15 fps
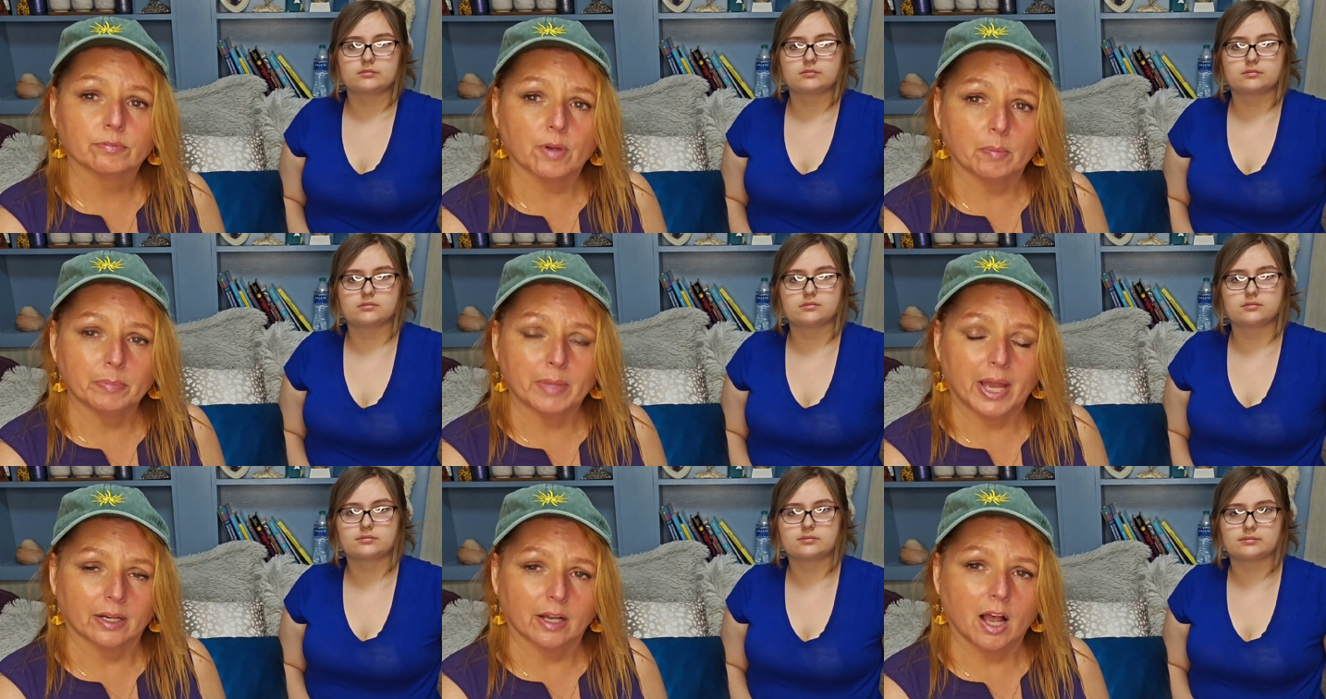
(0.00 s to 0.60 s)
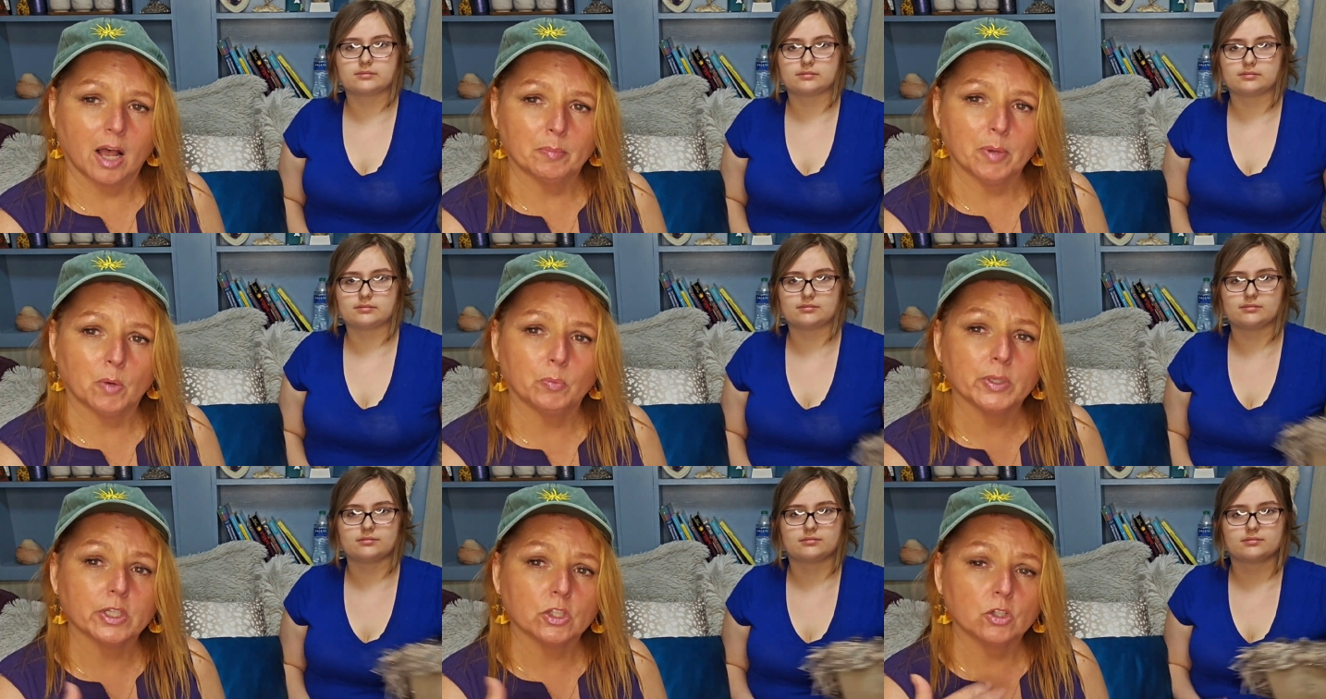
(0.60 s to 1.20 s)
Speaker 1: From that comment,
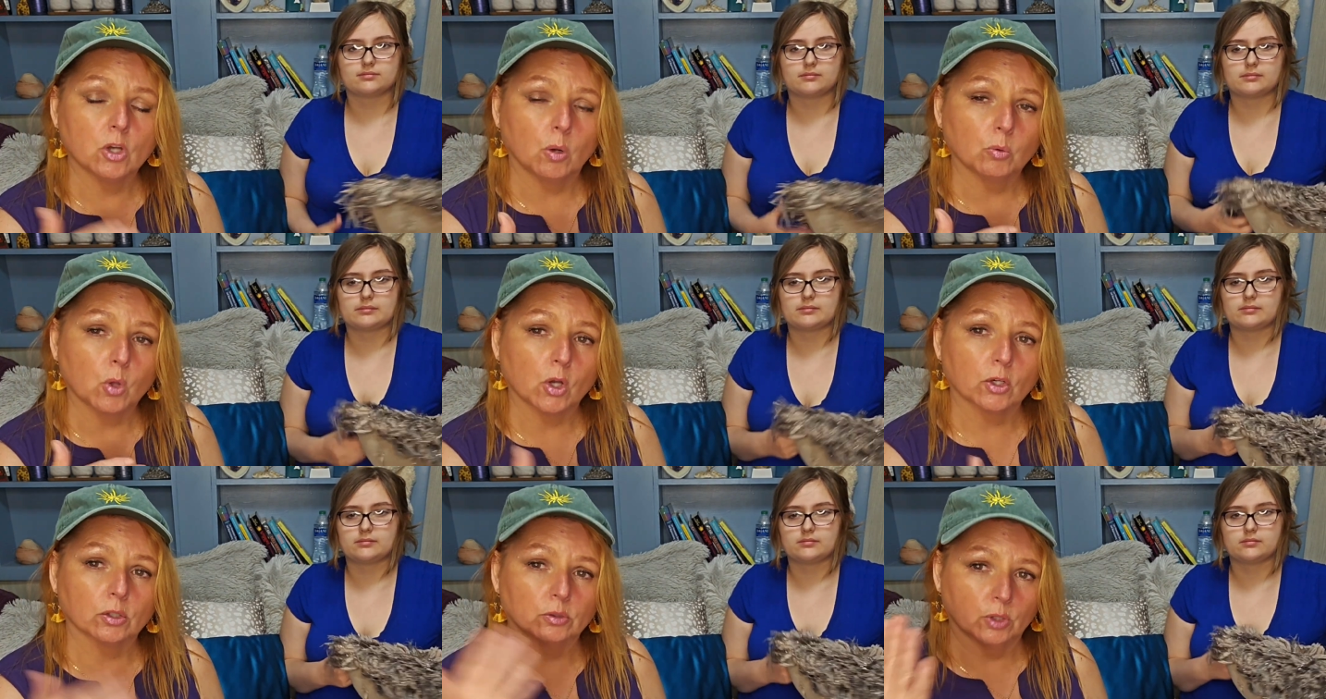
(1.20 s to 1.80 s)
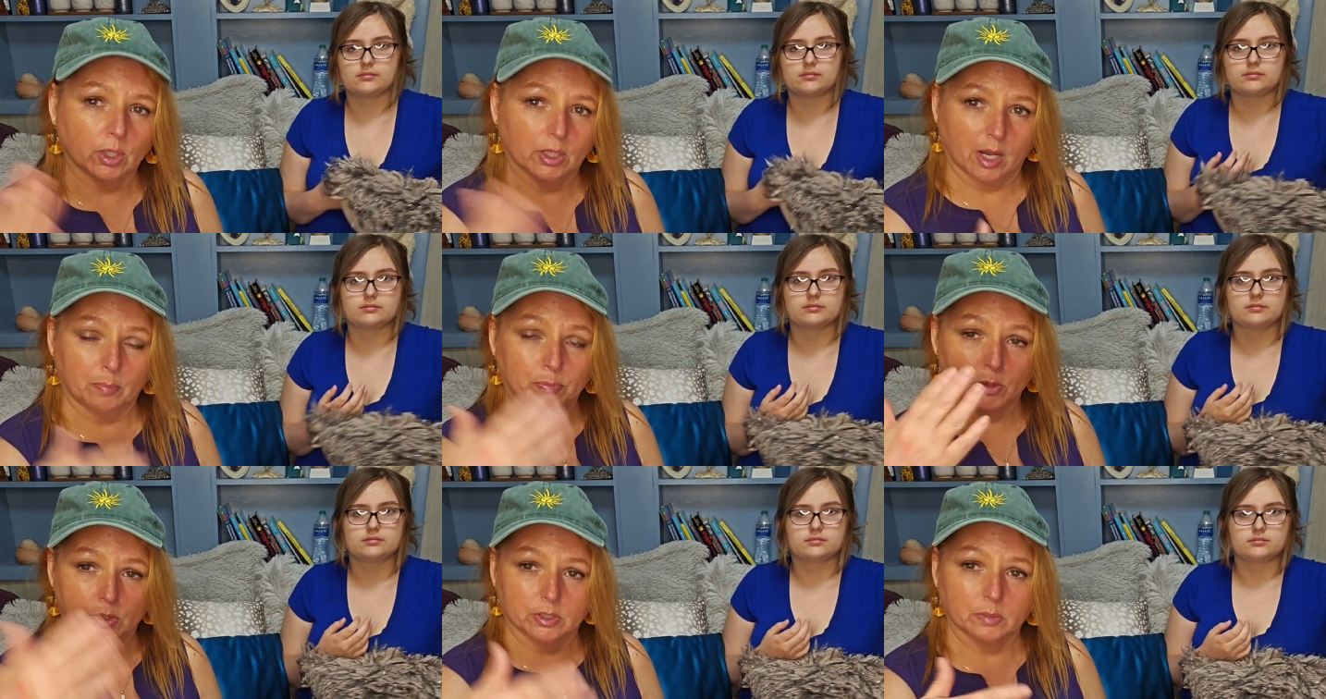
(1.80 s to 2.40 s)
we can no longer look
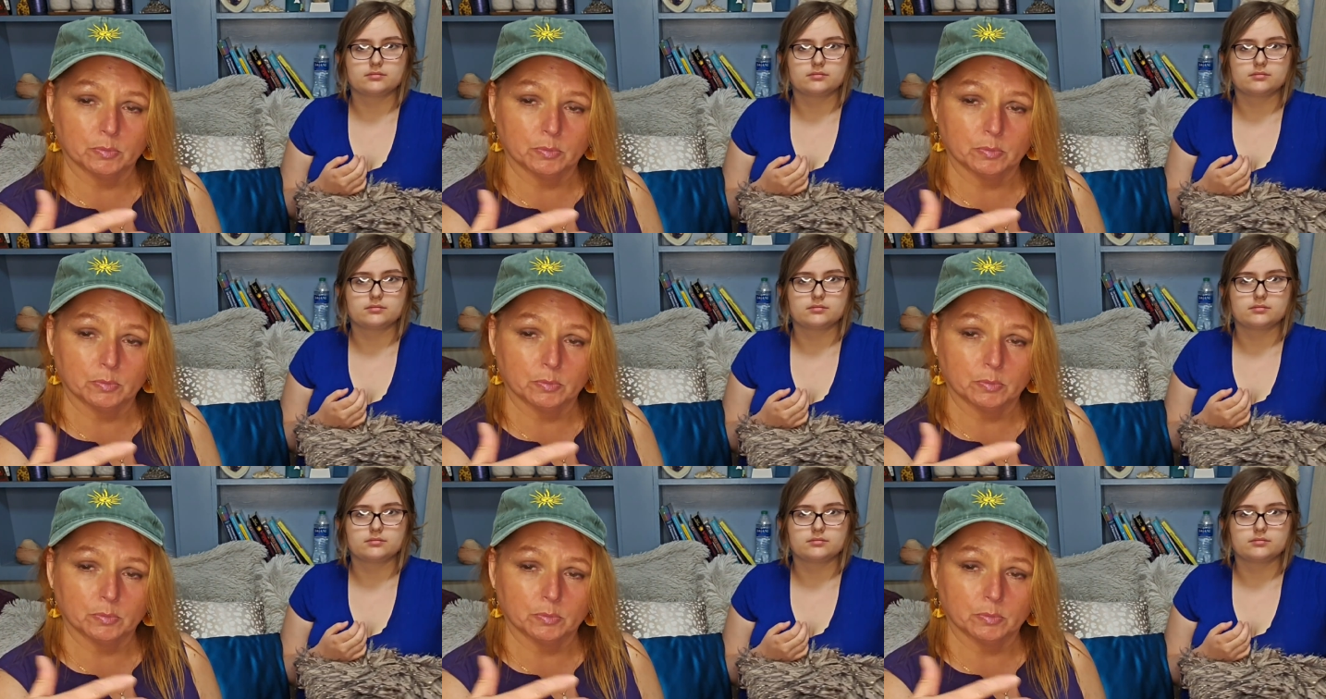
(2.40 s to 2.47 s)
up your